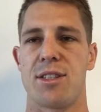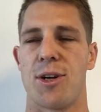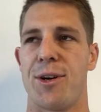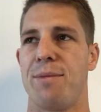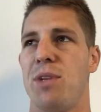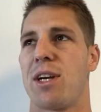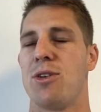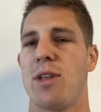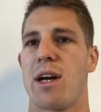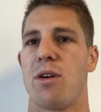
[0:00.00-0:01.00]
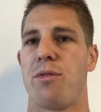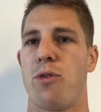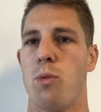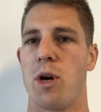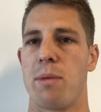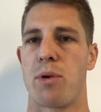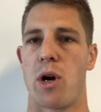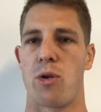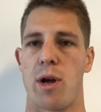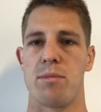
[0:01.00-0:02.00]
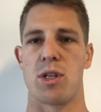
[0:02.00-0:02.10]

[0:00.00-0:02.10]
So you can do that on a full body program.